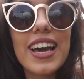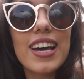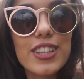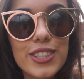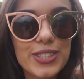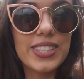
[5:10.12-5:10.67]

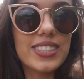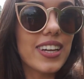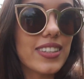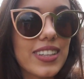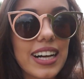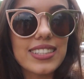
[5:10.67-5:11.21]
at Lucy's
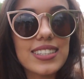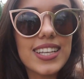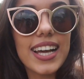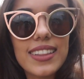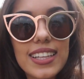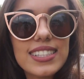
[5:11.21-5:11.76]
sunglasses.
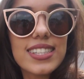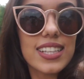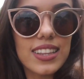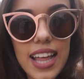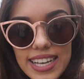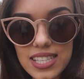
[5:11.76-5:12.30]
Like this
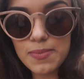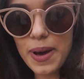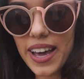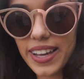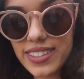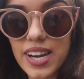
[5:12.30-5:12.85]
slays
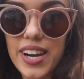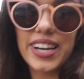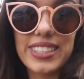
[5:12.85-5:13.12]
my entire